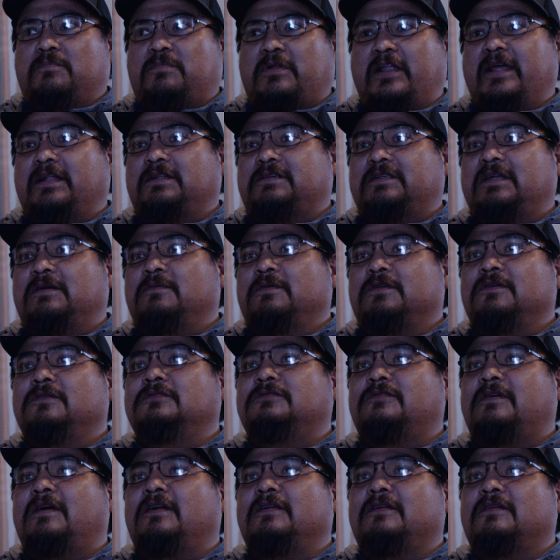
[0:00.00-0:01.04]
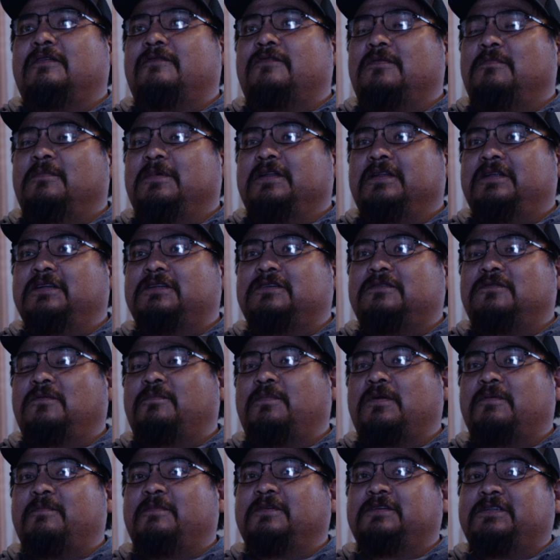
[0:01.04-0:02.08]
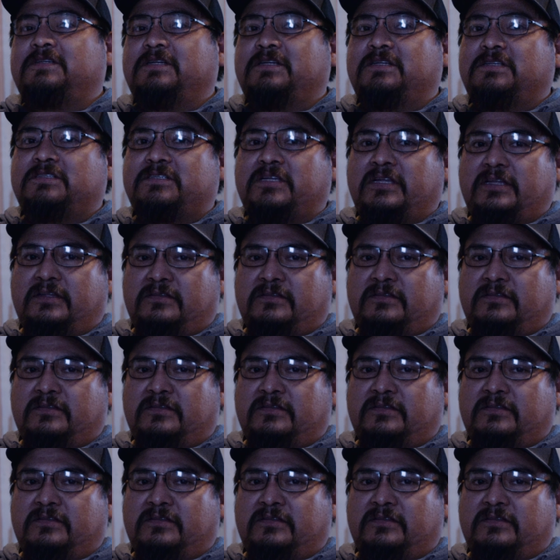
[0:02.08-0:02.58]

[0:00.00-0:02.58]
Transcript: plants that we use around here for medicinal purposes